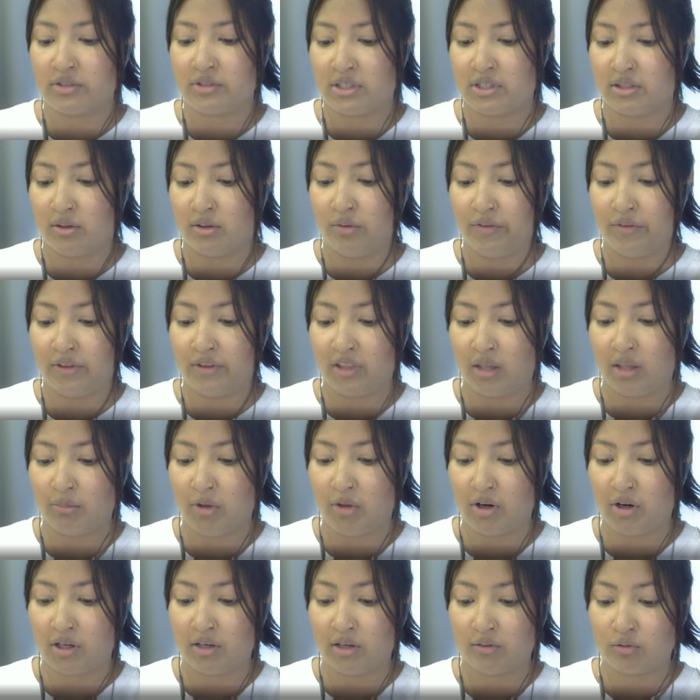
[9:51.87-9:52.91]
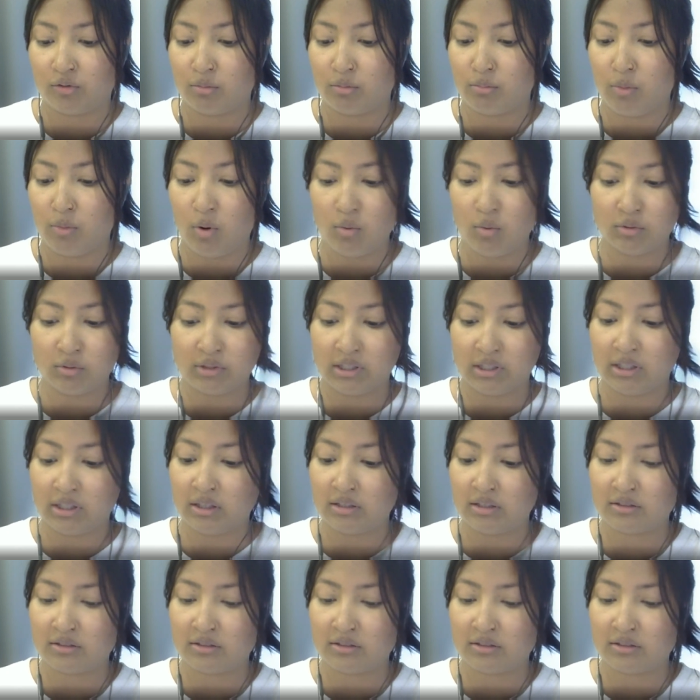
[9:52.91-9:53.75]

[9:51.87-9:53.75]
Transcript: I don't think that market is remotely